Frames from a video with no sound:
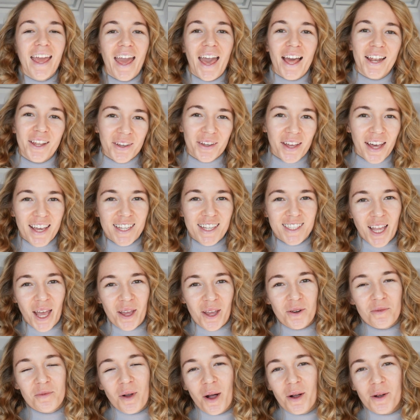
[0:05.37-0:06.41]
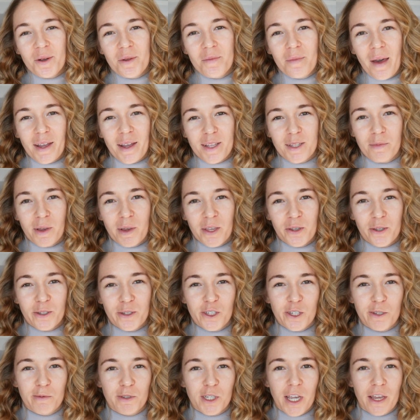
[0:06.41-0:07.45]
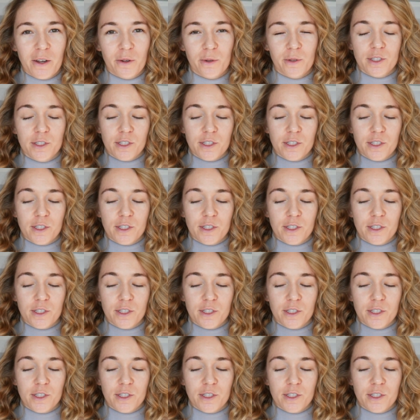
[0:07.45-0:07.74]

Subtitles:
Hello guys, and welcome back to my YouTube channel.